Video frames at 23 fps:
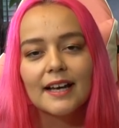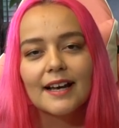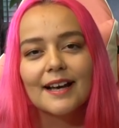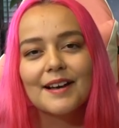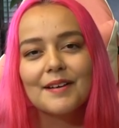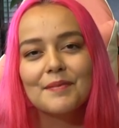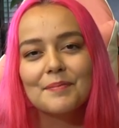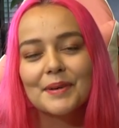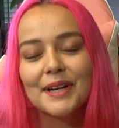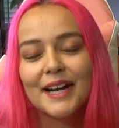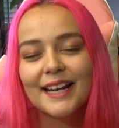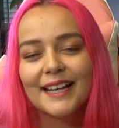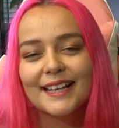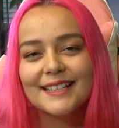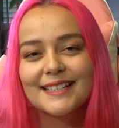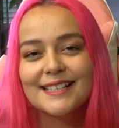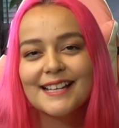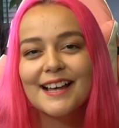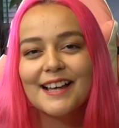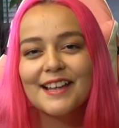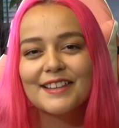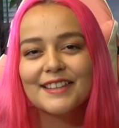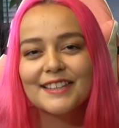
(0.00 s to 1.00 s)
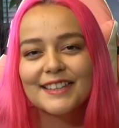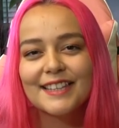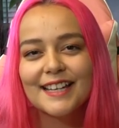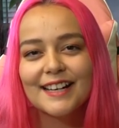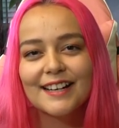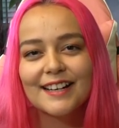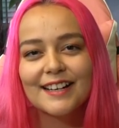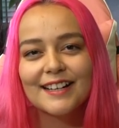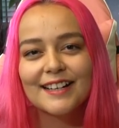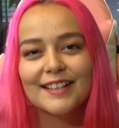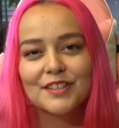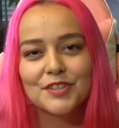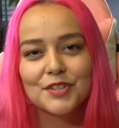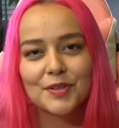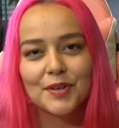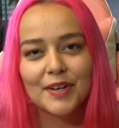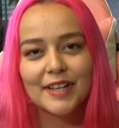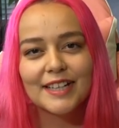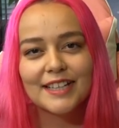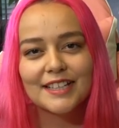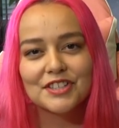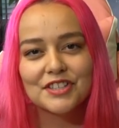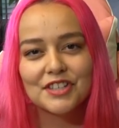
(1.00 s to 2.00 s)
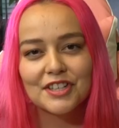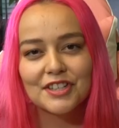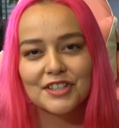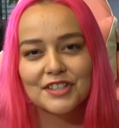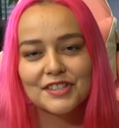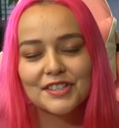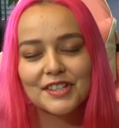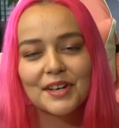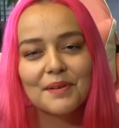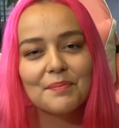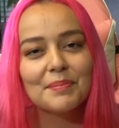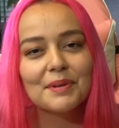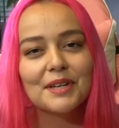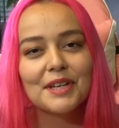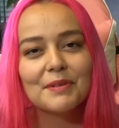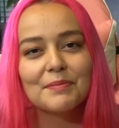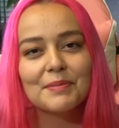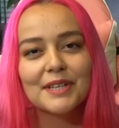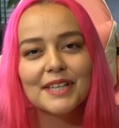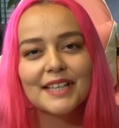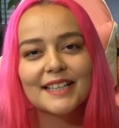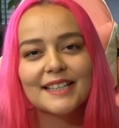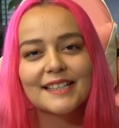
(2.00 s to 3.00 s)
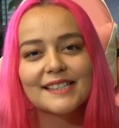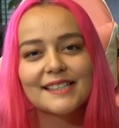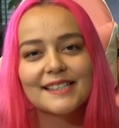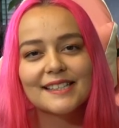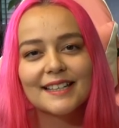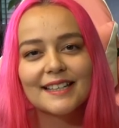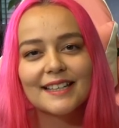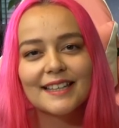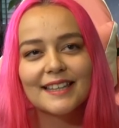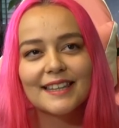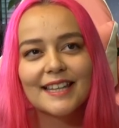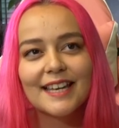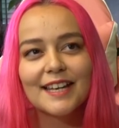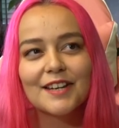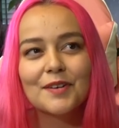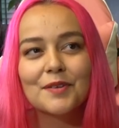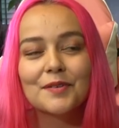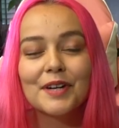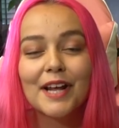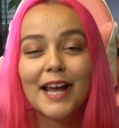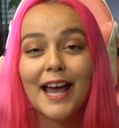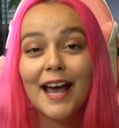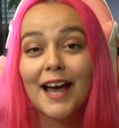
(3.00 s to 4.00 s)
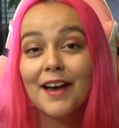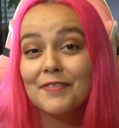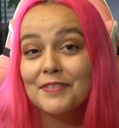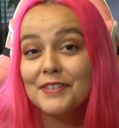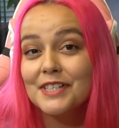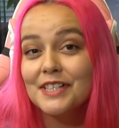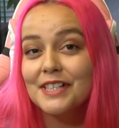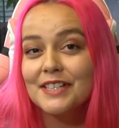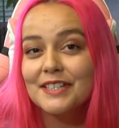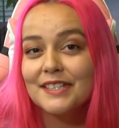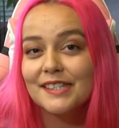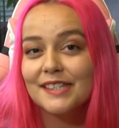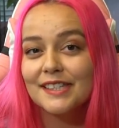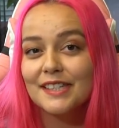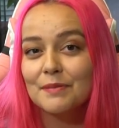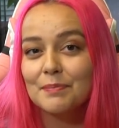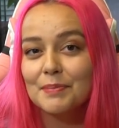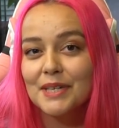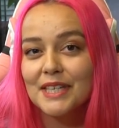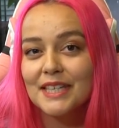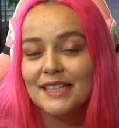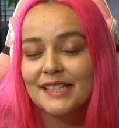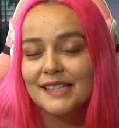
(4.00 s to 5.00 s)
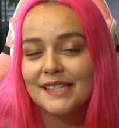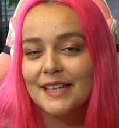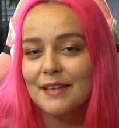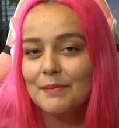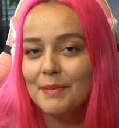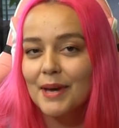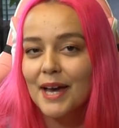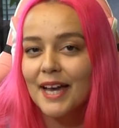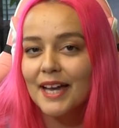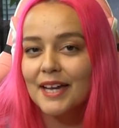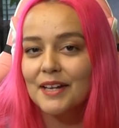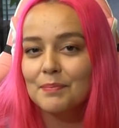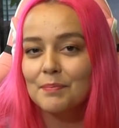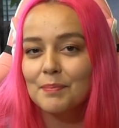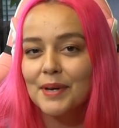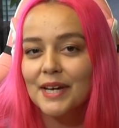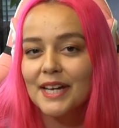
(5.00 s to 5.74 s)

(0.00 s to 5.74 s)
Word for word: Uh, but I can tell that they're enjoying each other's company because they don't have to sleep in the same hide,